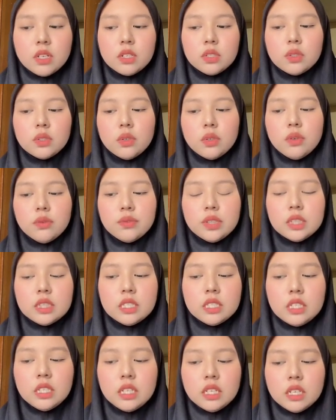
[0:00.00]
So
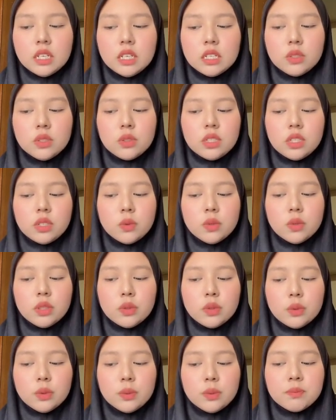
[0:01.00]
VC is equal
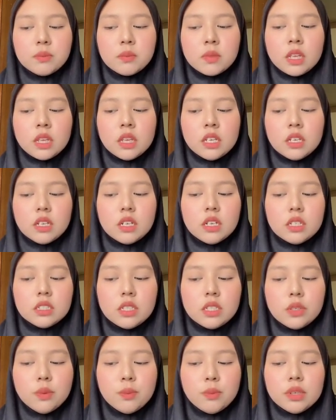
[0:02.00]
to
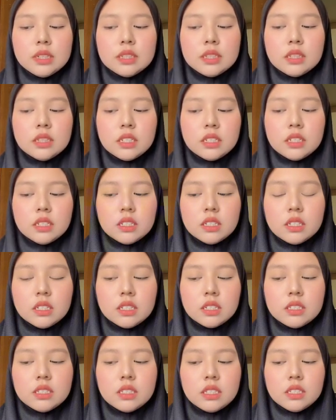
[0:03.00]
0.60
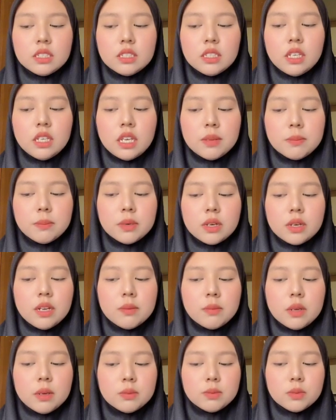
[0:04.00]
N per
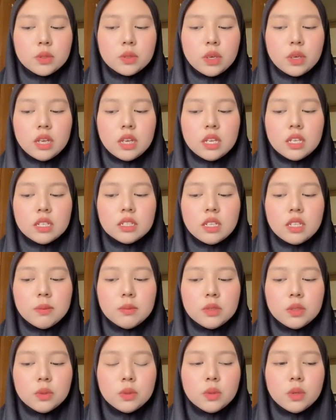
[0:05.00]
mm square
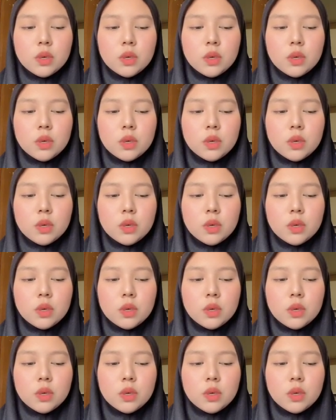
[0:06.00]
times to